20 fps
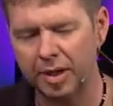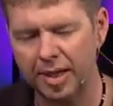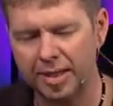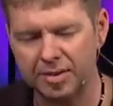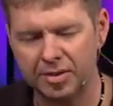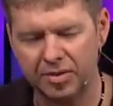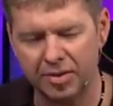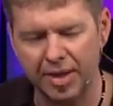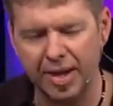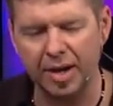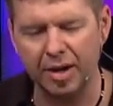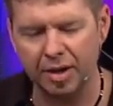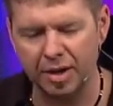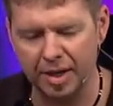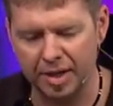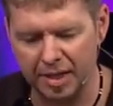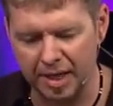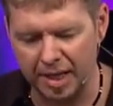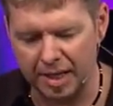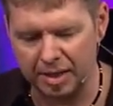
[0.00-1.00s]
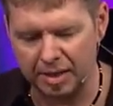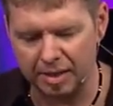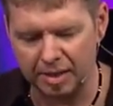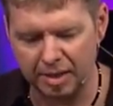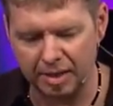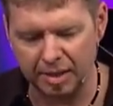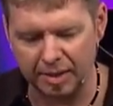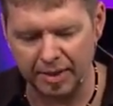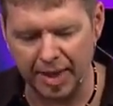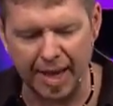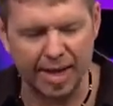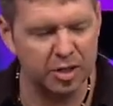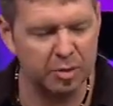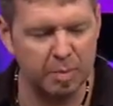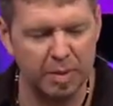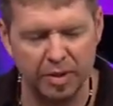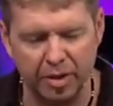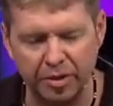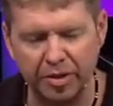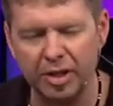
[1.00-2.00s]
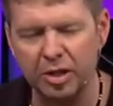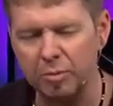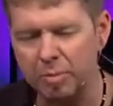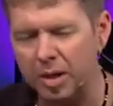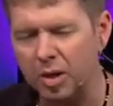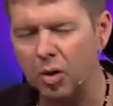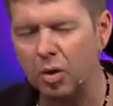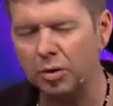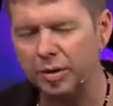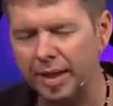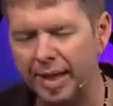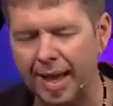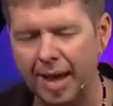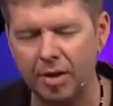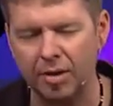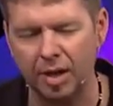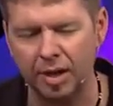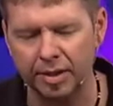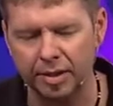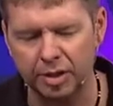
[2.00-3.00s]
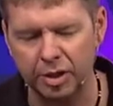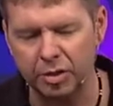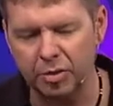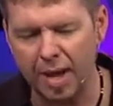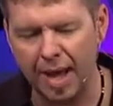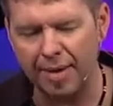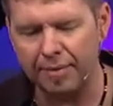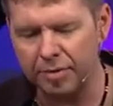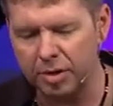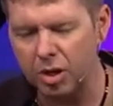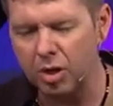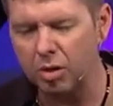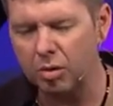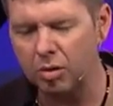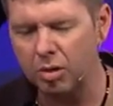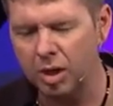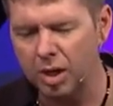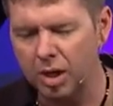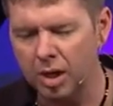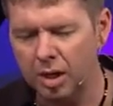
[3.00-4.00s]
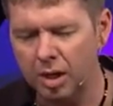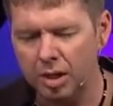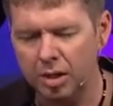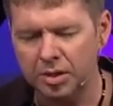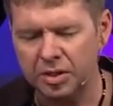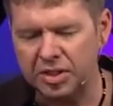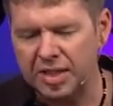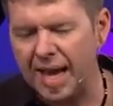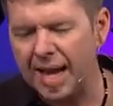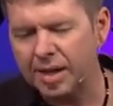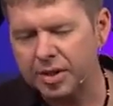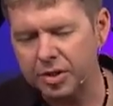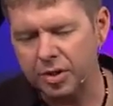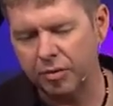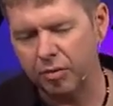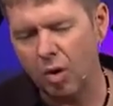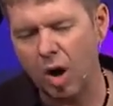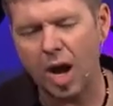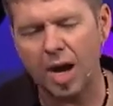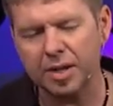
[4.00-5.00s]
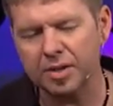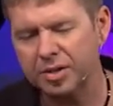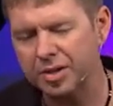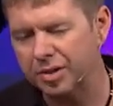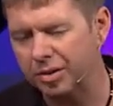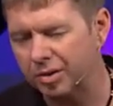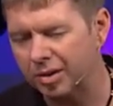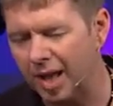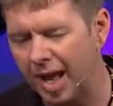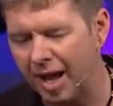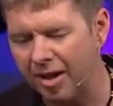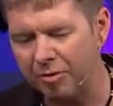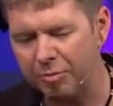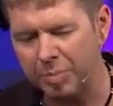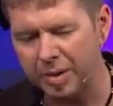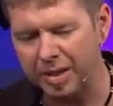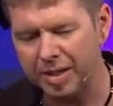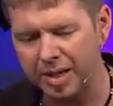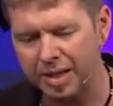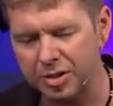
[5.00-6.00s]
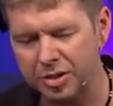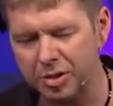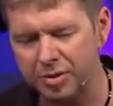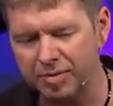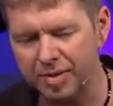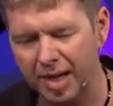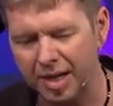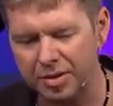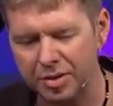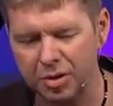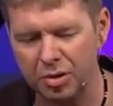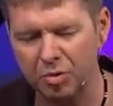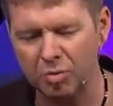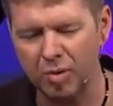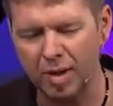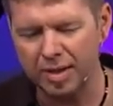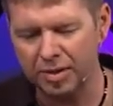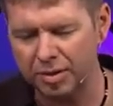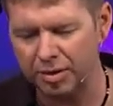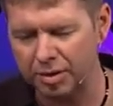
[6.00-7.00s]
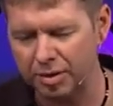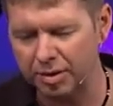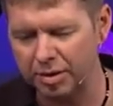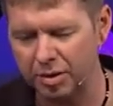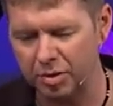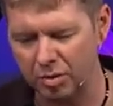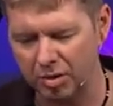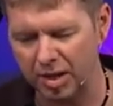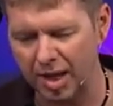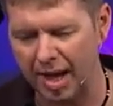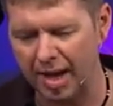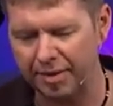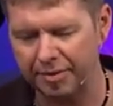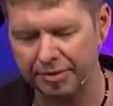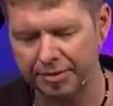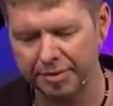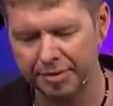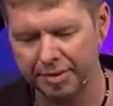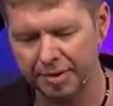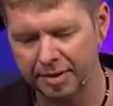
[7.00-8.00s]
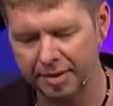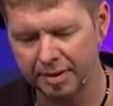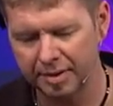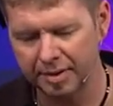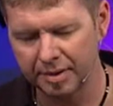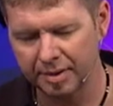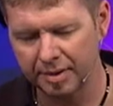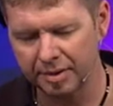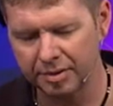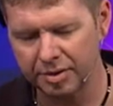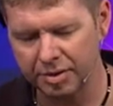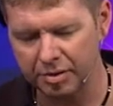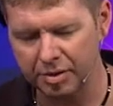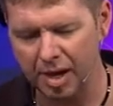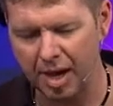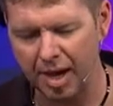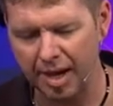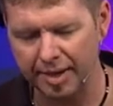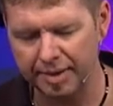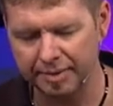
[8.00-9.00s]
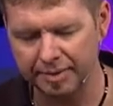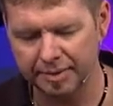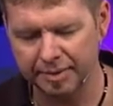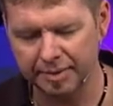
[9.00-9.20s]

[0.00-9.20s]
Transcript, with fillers: It's there. And, and that has been the thing you've been holding out on. You have no stacks of rocks in your life because you've not surrendered your life to God.